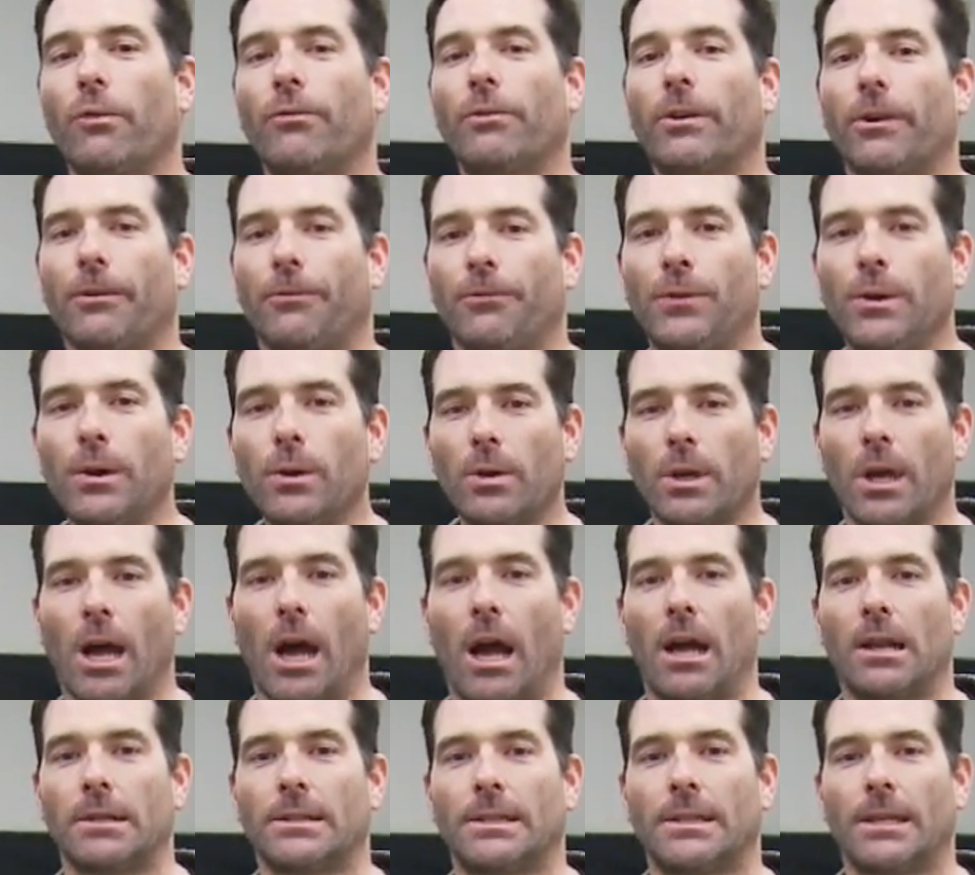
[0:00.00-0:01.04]
over a few
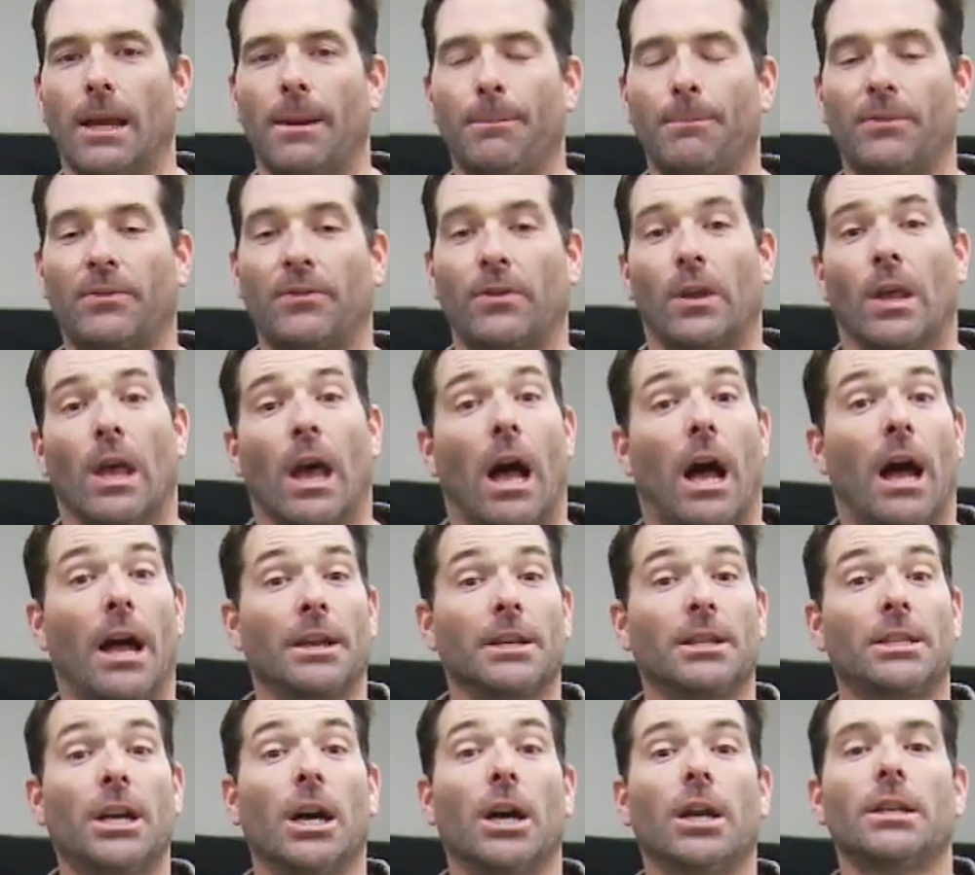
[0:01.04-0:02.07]
concepts
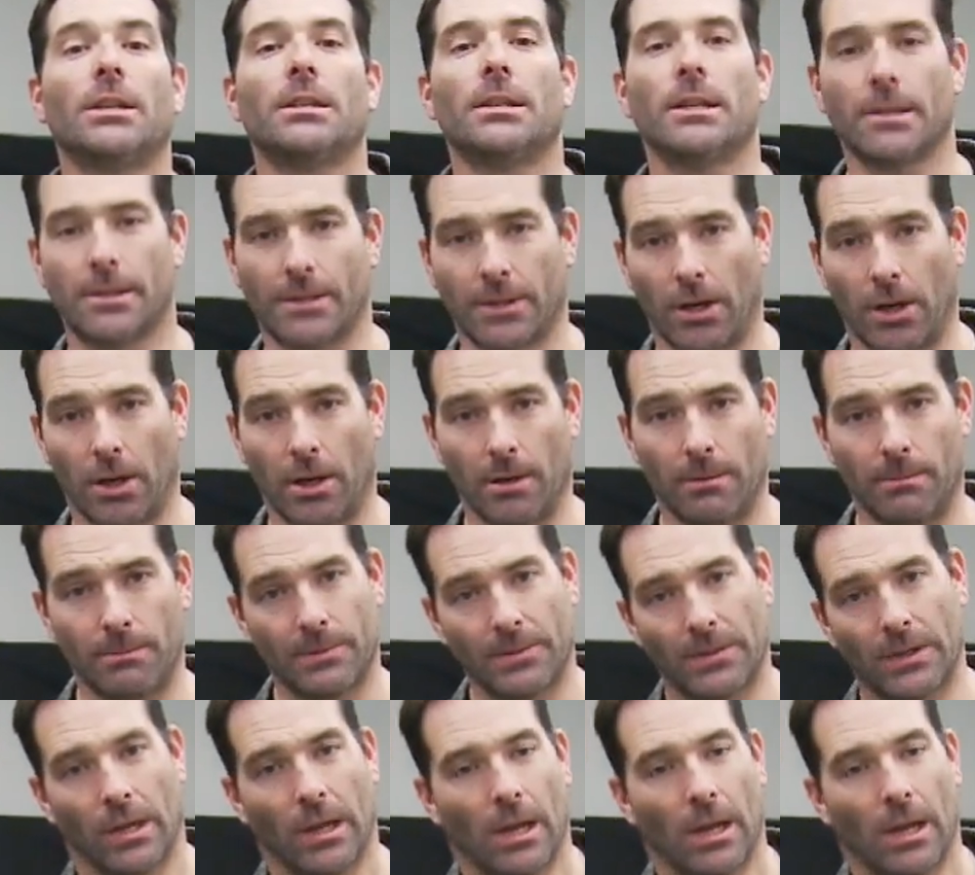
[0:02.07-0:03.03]
on gun disarms.